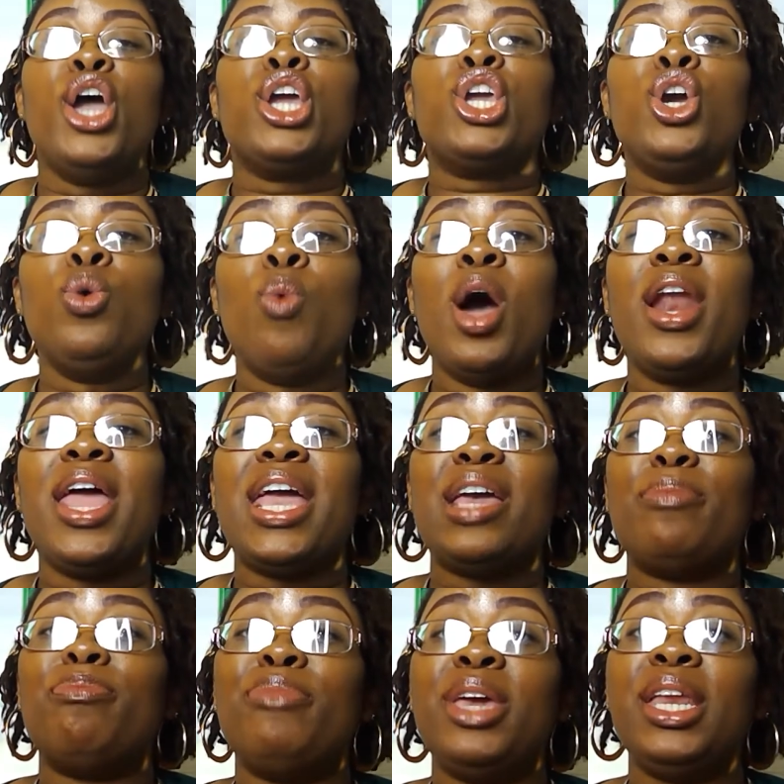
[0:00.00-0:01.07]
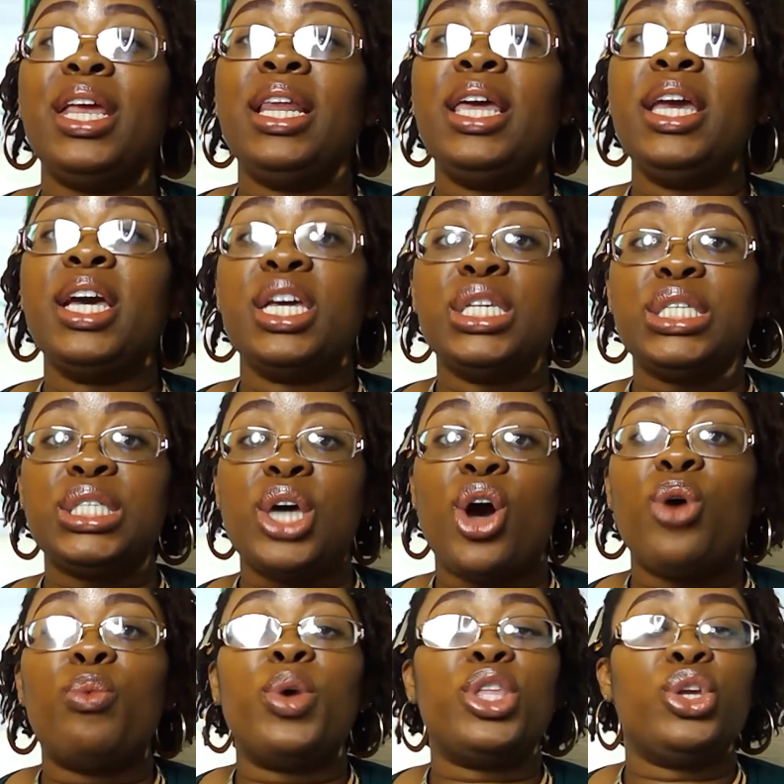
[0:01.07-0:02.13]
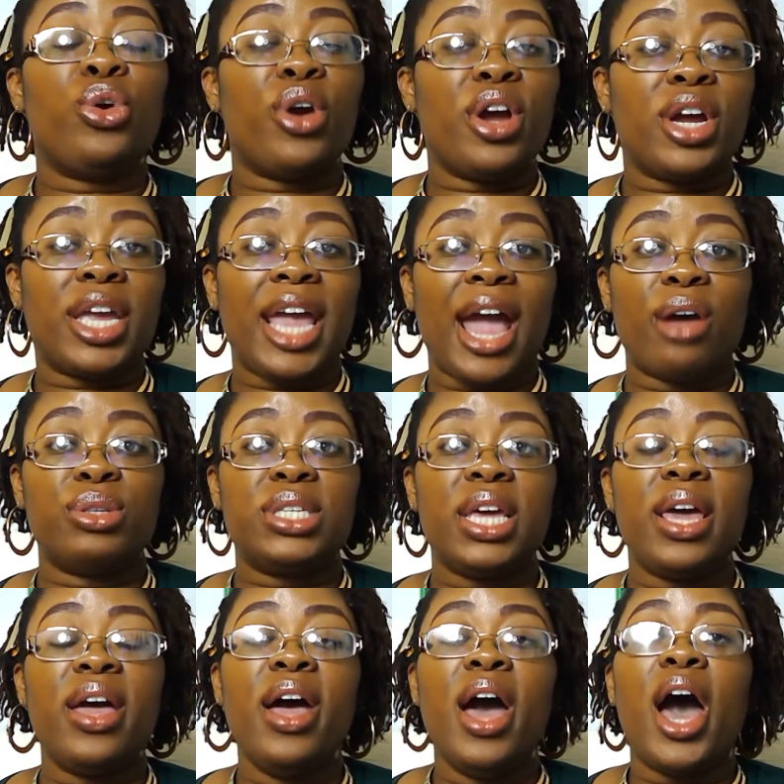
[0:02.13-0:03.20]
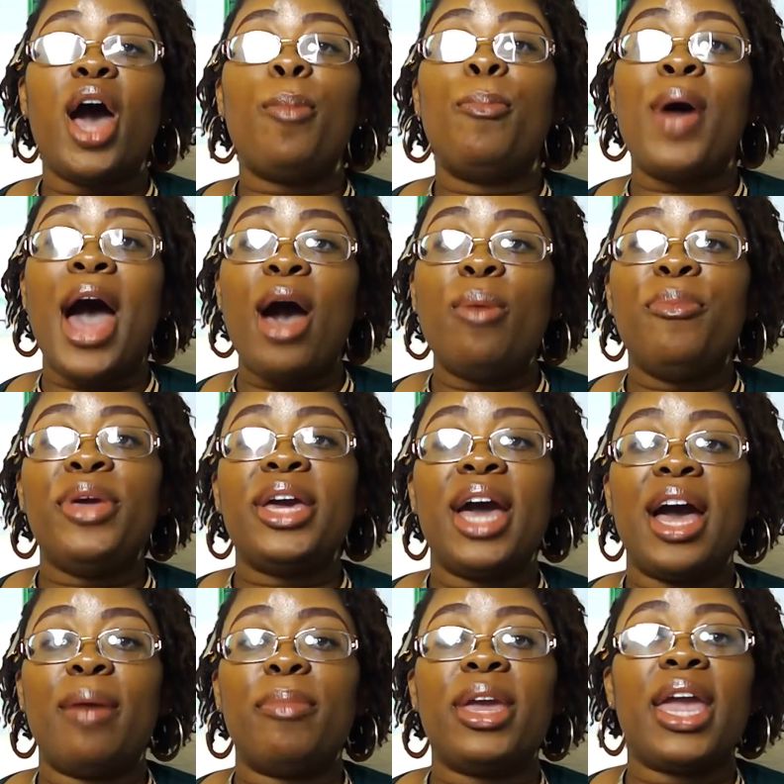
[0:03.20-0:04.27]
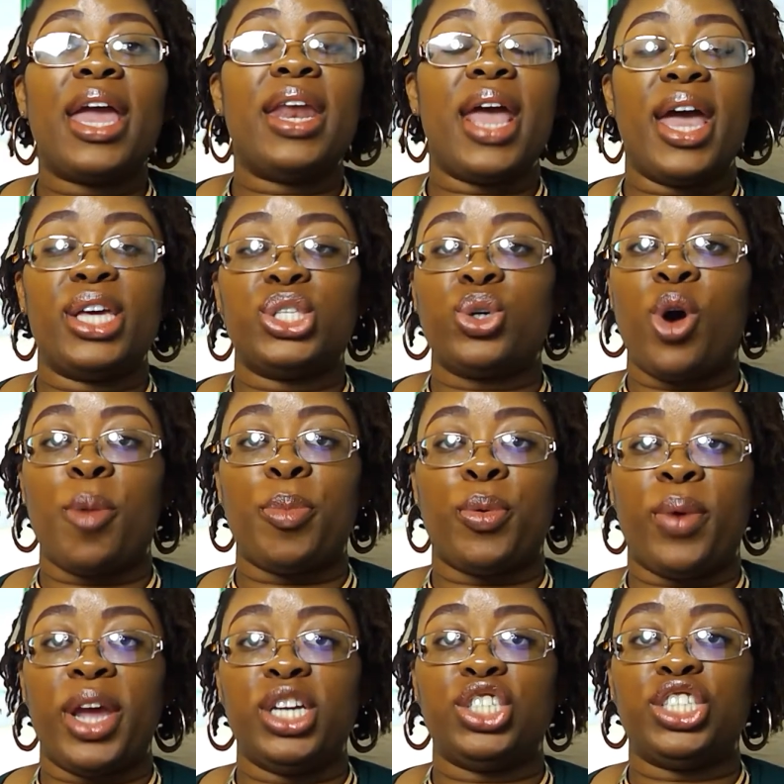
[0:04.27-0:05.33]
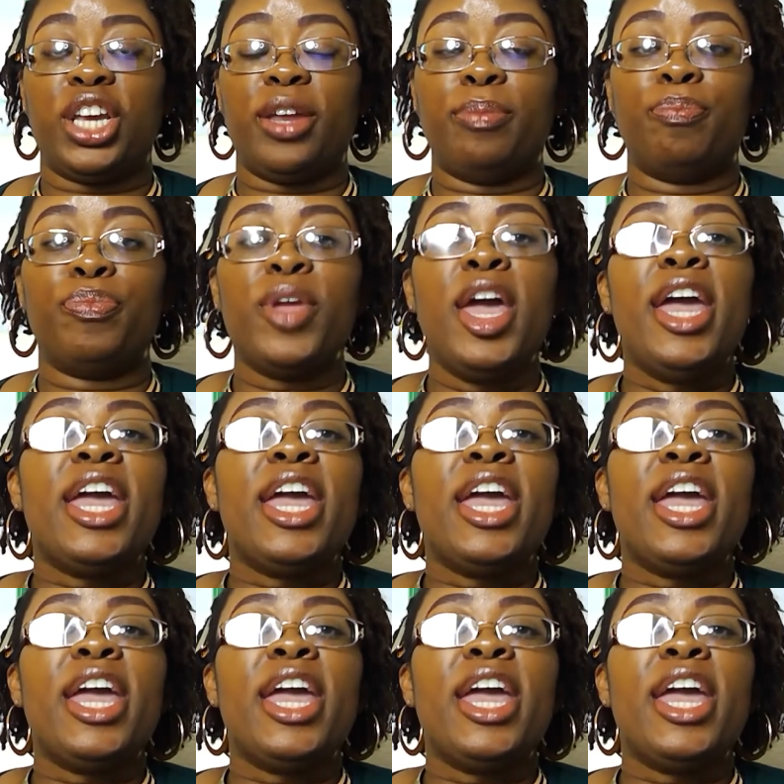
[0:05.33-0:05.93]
you want to immediately consult with your accountant about becoming an S corporation.